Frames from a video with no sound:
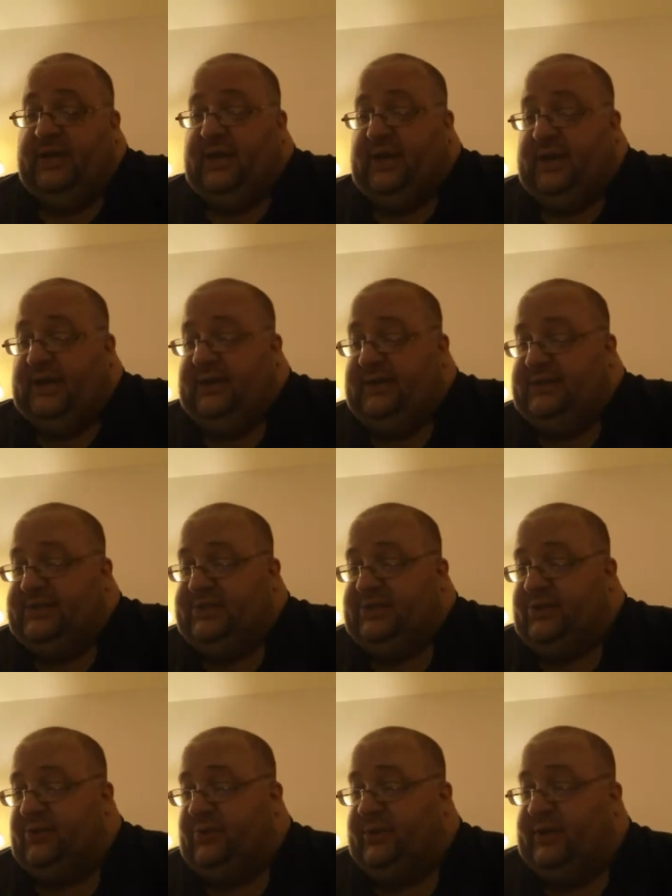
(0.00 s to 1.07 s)
Uh, his
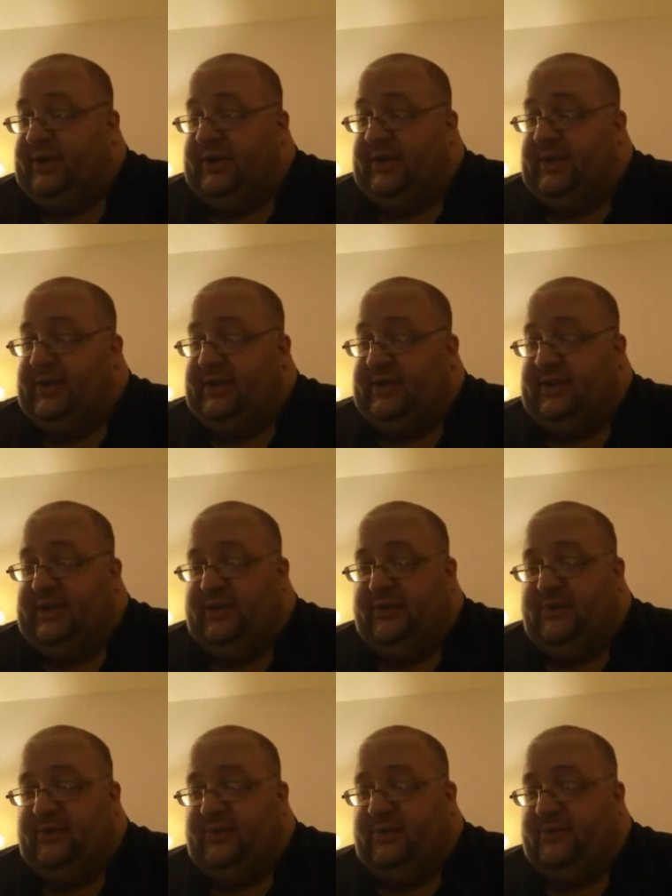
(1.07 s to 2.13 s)
storyline, you
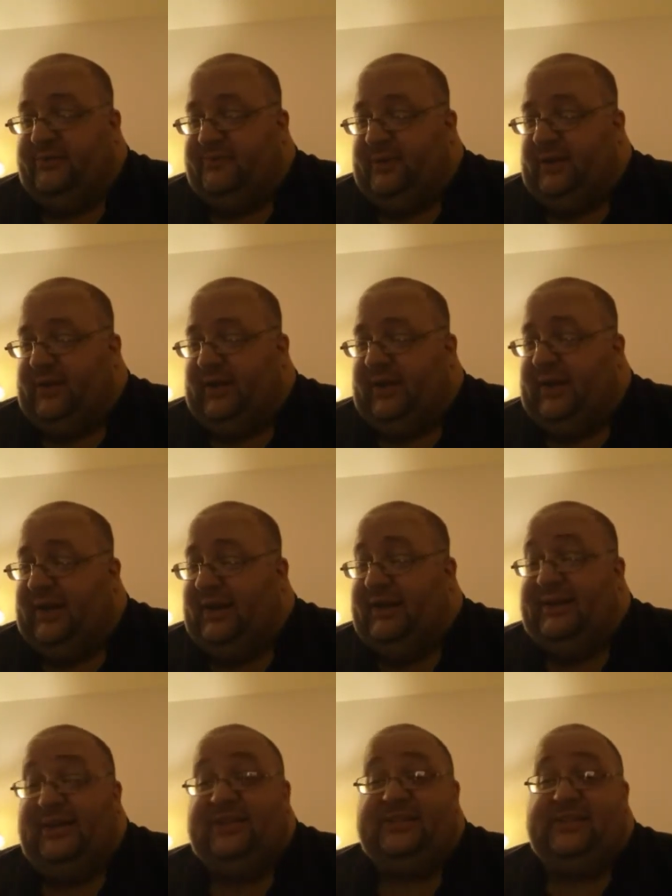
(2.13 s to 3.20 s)
know, at
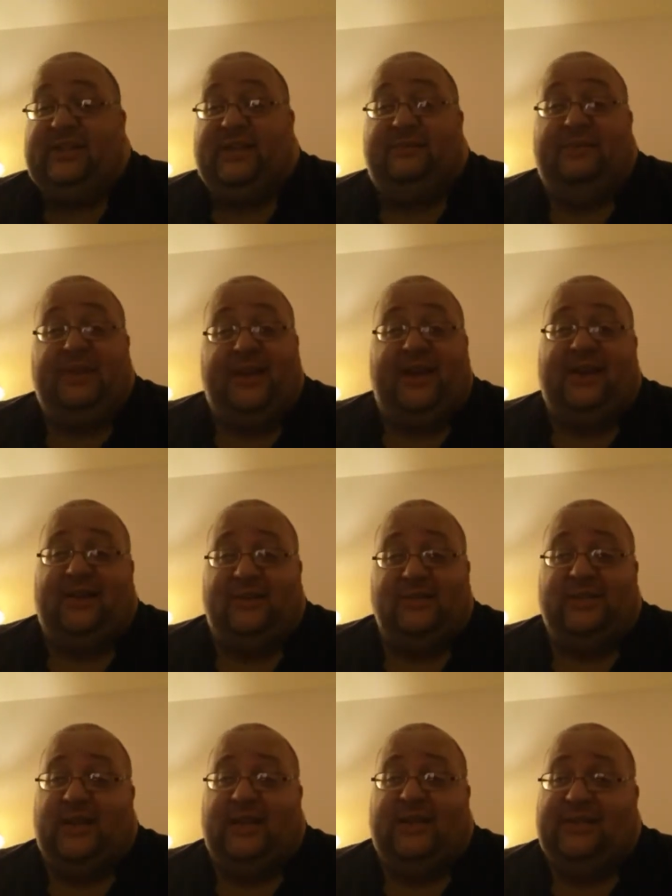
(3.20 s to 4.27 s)
least I mean, the guy
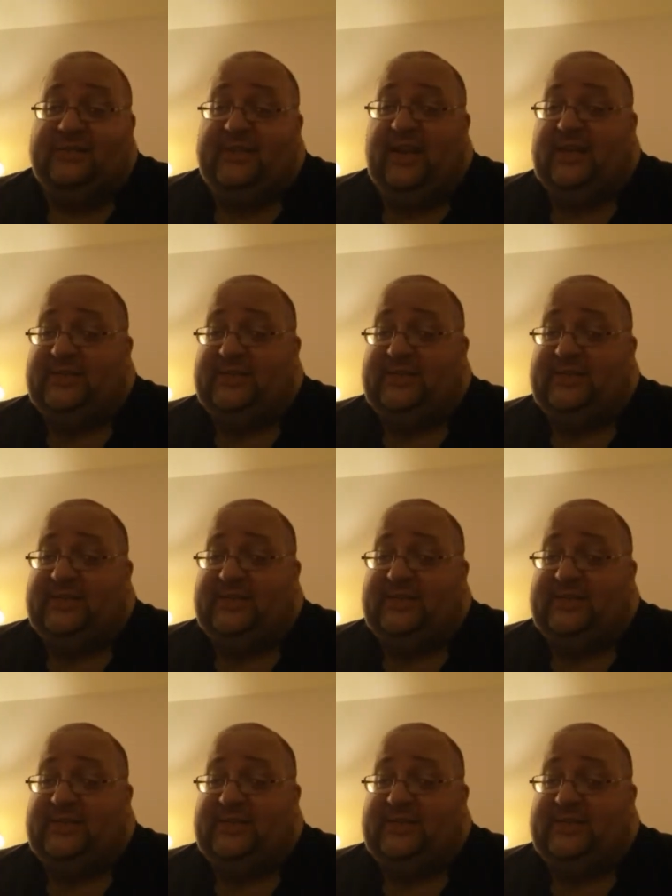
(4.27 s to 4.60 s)
looks like he's